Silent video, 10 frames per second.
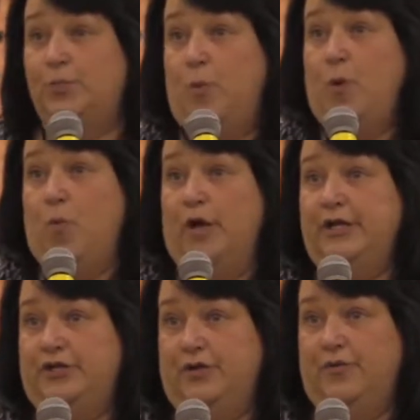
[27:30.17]
what we want to
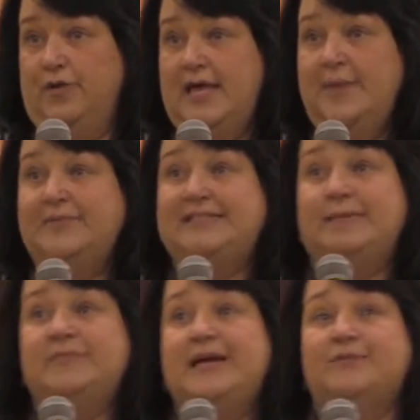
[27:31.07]
do, but
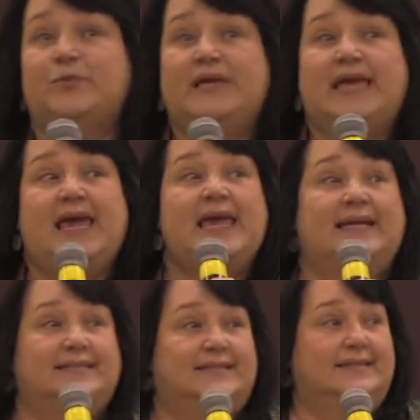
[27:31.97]
sometimes we
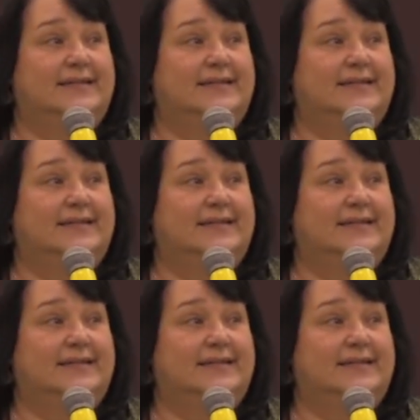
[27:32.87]
can't.